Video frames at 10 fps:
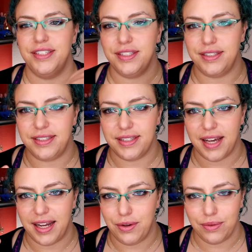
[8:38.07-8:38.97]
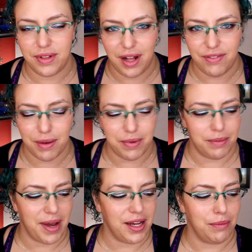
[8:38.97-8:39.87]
just, I don't love them on my